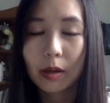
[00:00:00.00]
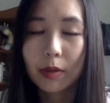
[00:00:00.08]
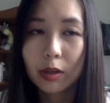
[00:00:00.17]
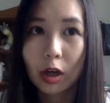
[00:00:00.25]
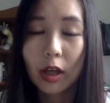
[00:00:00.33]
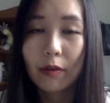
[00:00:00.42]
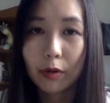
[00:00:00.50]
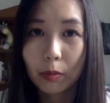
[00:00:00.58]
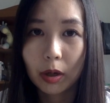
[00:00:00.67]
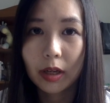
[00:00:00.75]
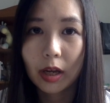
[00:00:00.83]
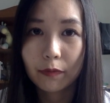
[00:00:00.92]
I mean, not
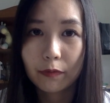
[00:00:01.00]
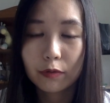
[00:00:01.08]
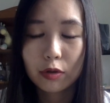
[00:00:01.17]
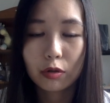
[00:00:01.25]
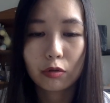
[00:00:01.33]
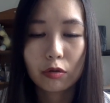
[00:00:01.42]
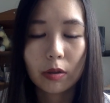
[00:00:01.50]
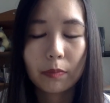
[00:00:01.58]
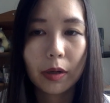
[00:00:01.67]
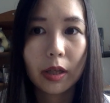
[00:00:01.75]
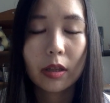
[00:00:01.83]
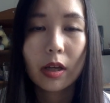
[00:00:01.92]
everyone have children,
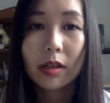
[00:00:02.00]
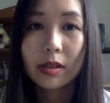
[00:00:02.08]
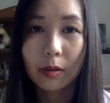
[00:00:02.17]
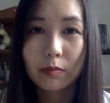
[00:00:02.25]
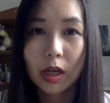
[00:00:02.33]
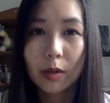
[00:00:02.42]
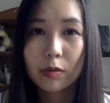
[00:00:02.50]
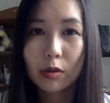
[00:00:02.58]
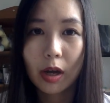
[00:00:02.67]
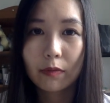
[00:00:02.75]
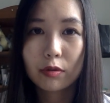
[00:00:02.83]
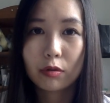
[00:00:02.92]
but sometimes
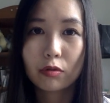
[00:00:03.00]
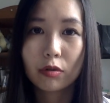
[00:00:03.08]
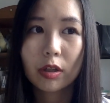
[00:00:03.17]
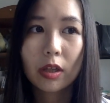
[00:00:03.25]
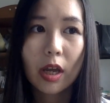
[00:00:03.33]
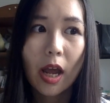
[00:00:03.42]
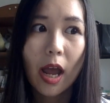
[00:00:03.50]
you have children.